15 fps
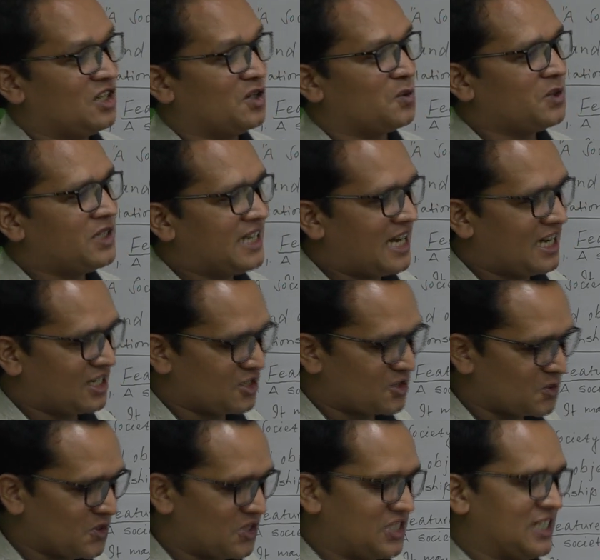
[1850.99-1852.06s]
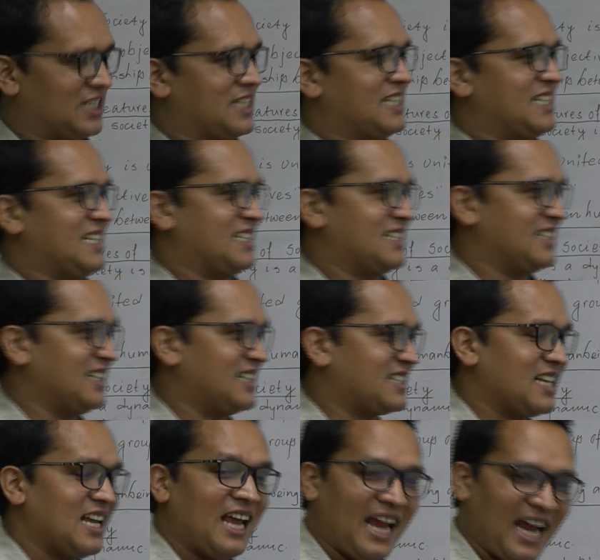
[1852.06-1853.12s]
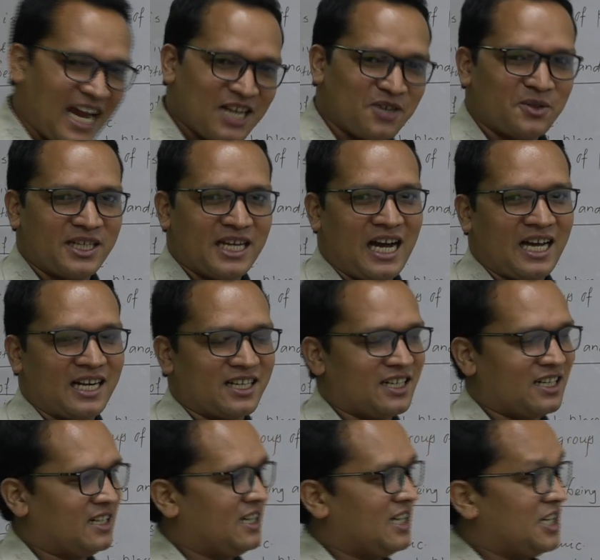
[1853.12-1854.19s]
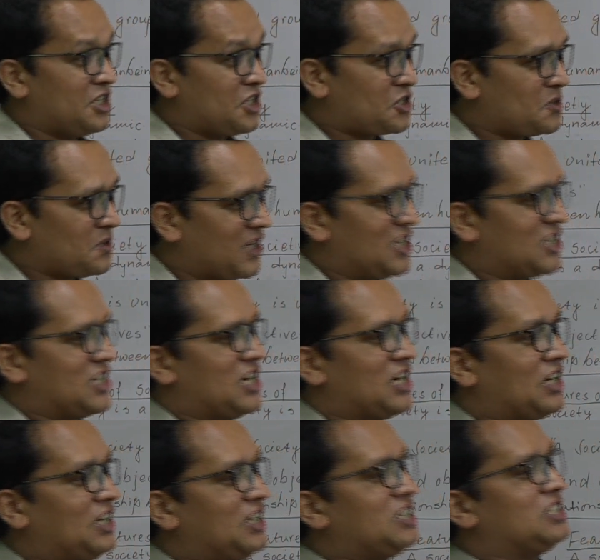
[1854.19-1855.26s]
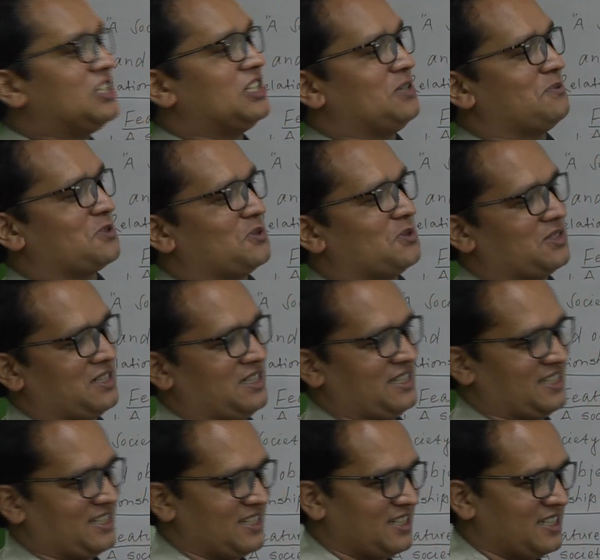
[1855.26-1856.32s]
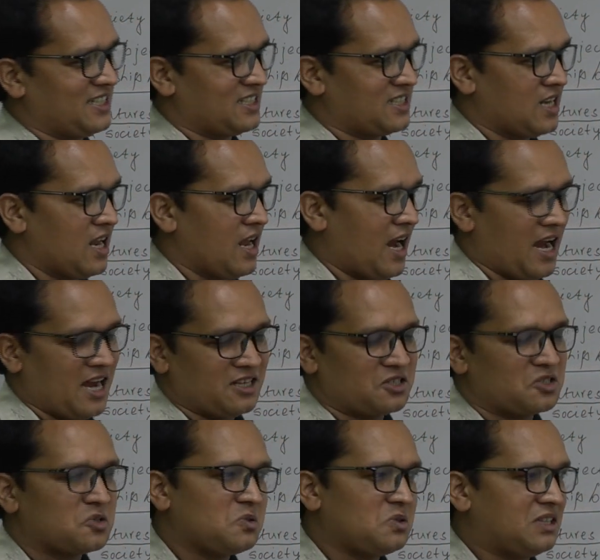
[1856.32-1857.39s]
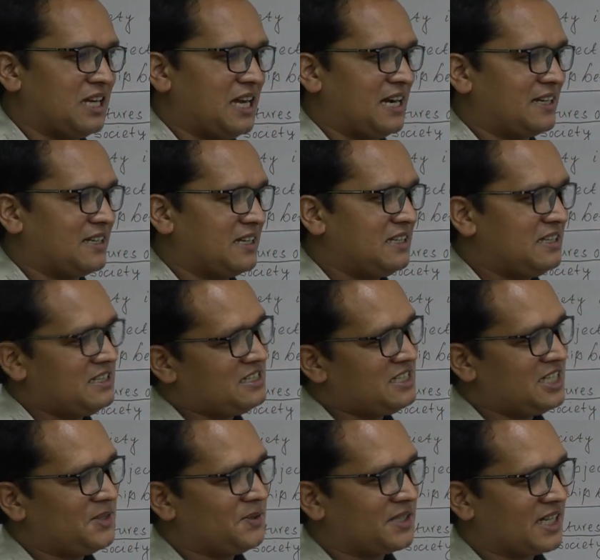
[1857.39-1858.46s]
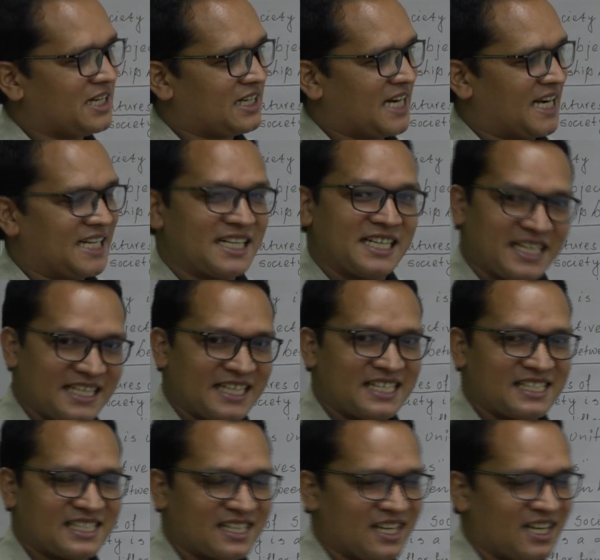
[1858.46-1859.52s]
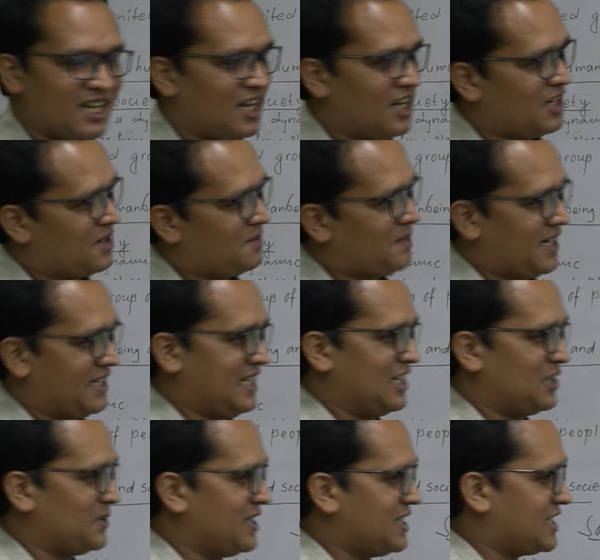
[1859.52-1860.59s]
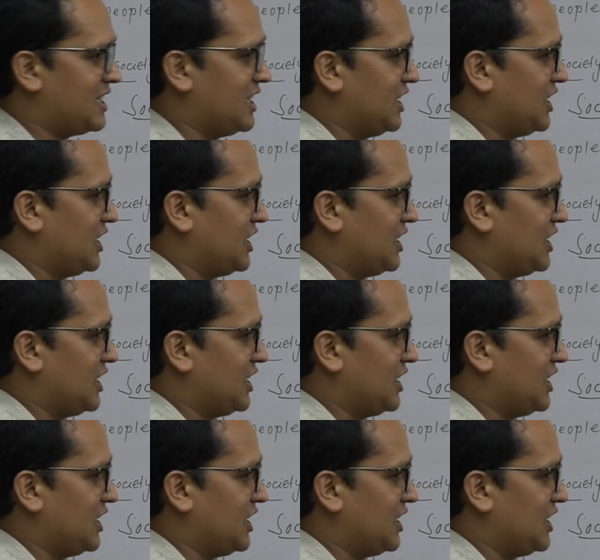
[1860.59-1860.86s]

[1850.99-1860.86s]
We are a social creatures, and we are a students and teacher of social studies, and so that easily we can write. Yes, by that ways